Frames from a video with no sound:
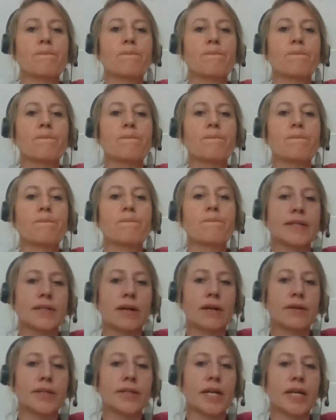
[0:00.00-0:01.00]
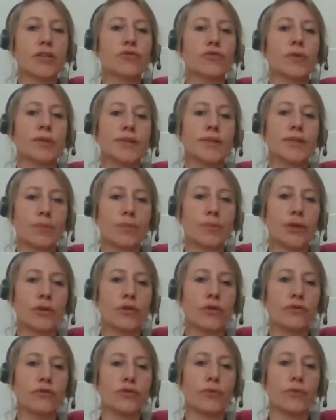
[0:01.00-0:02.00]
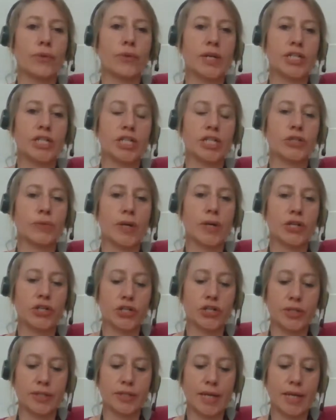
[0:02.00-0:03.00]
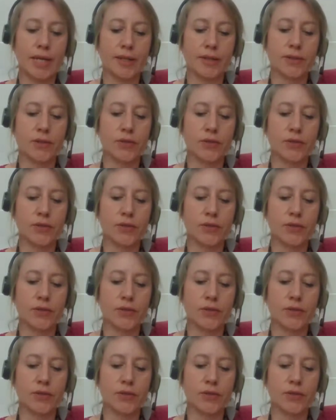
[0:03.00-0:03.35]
intake start date will depend on your registration date.